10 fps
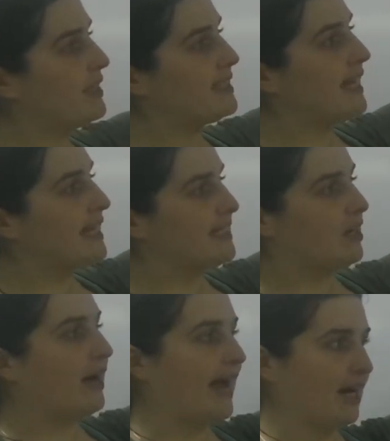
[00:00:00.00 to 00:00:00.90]
this
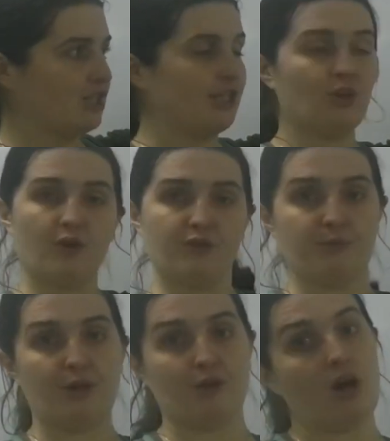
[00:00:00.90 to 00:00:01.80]
data I actually
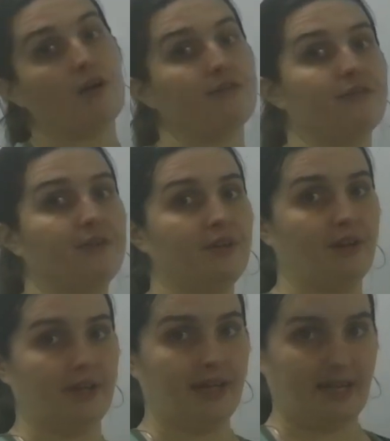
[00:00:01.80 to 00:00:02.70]
got from a graph.
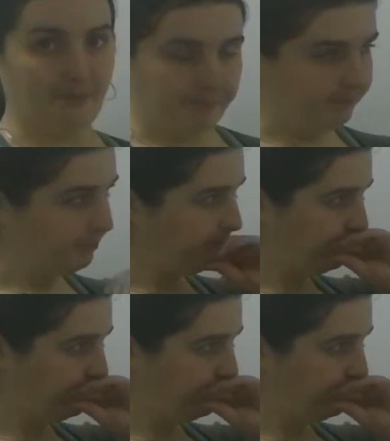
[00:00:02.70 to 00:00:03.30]
Okay,